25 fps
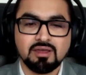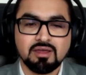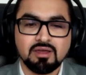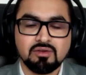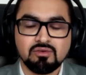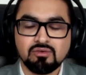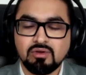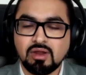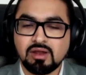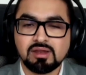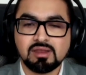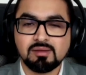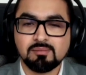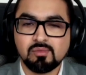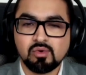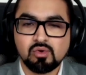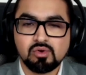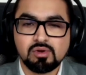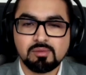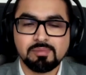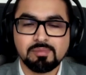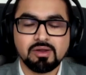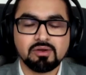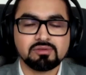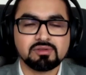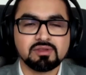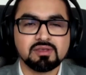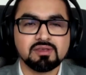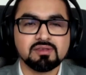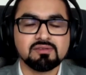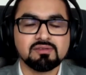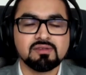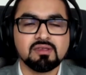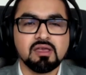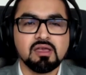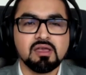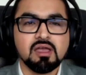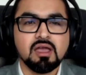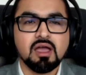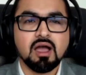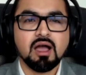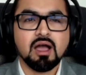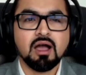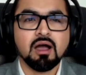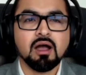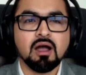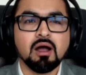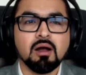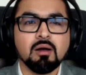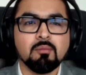writing more about this.
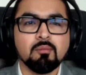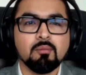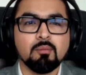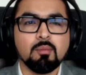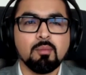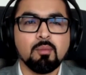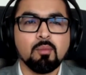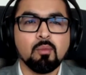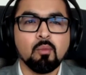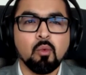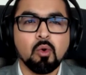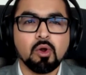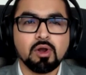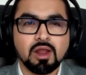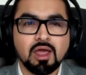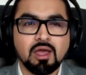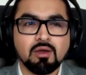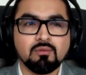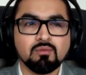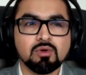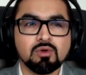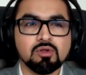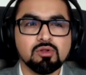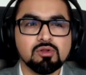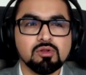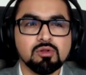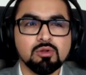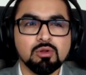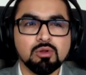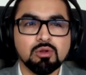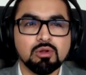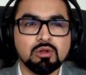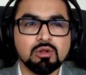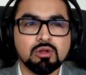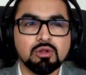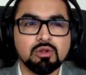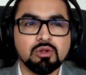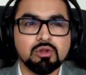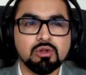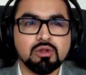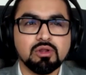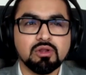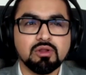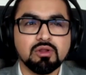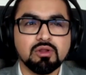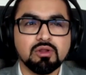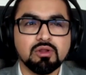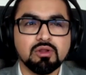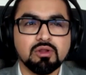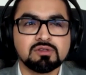What I will
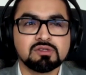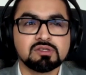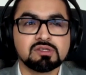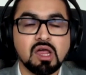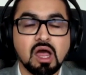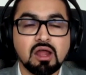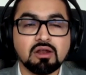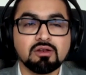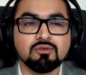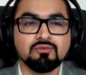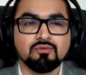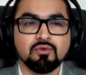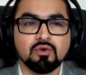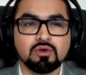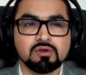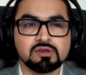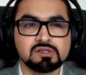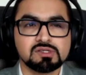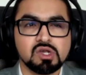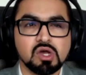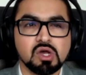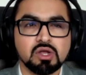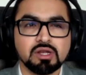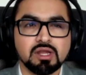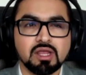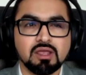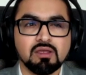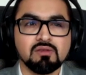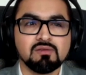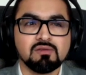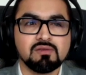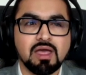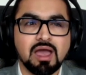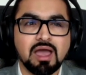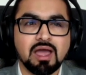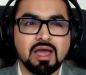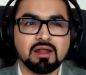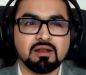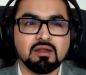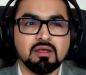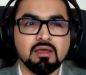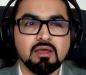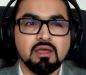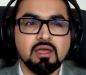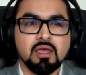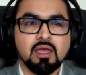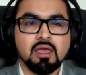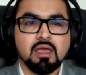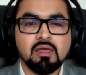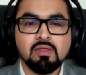start to focus on is that
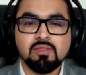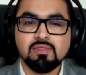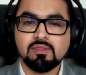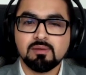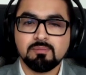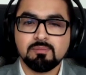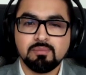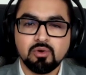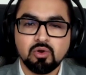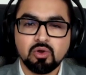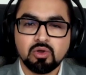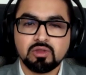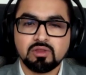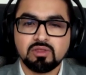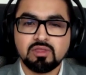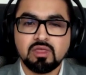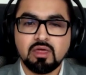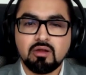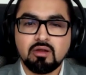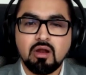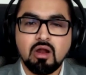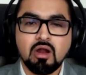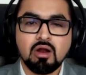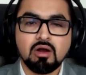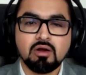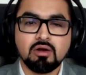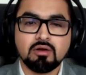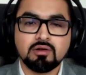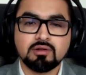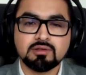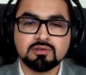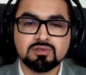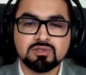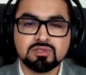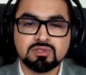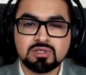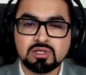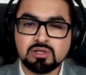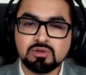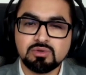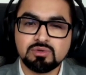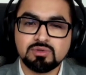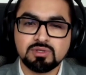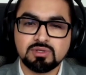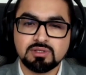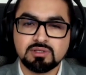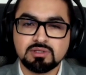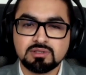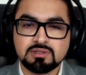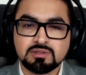in the book, there are
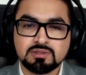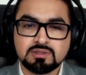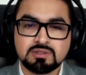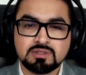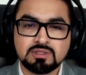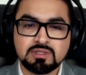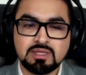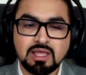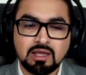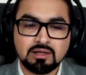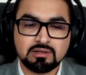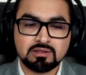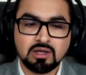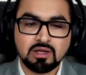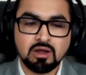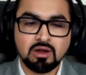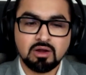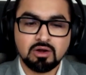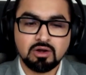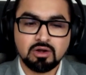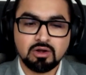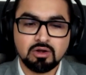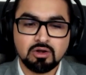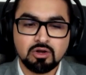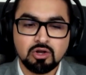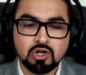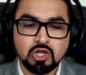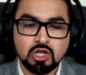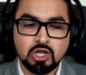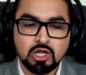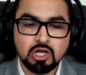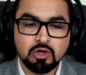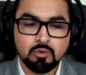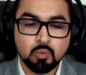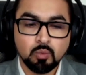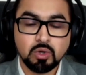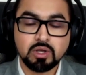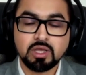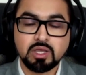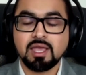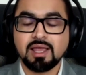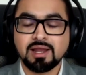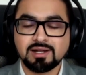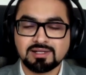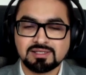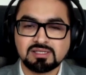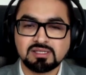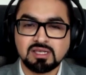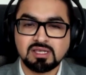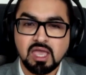solutions that are working at
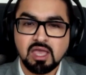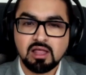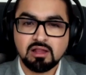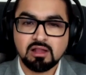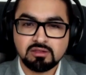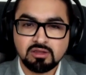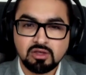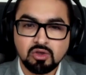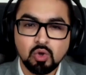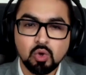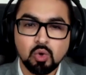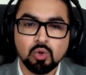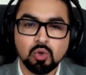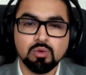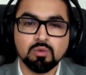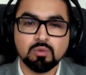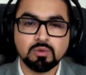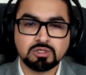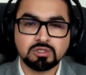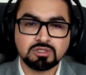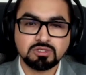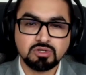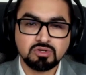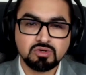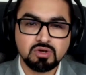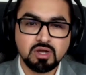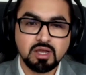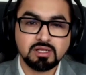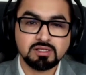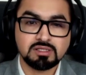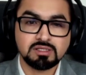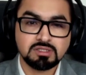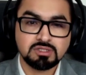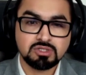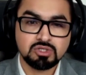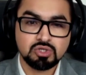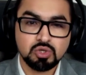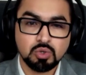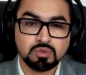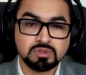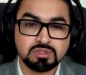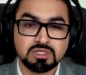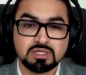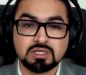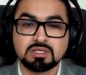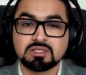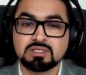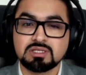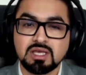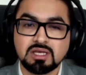scale. The goal was to try and show
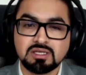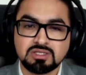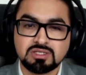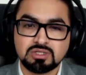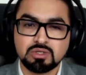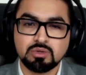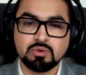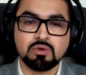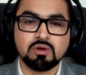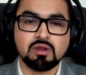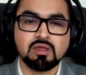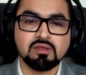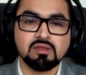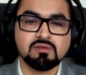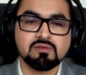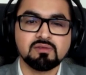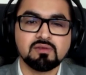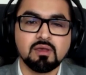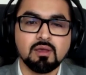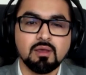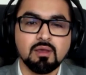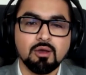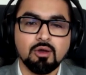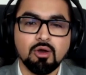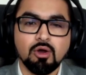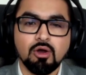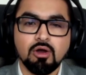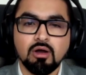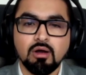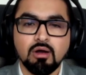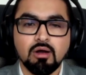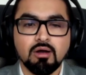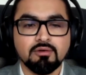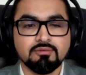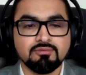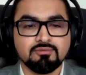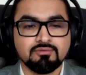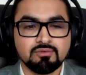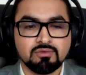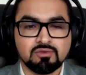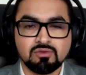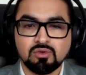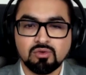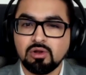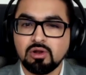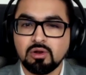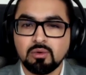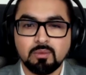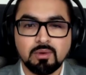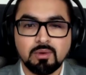success stories of
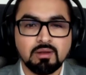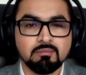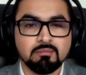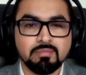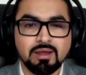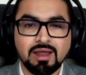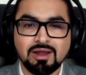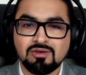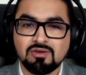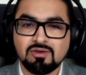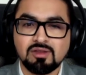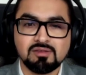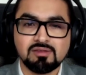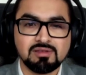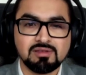solar, wind, batteries,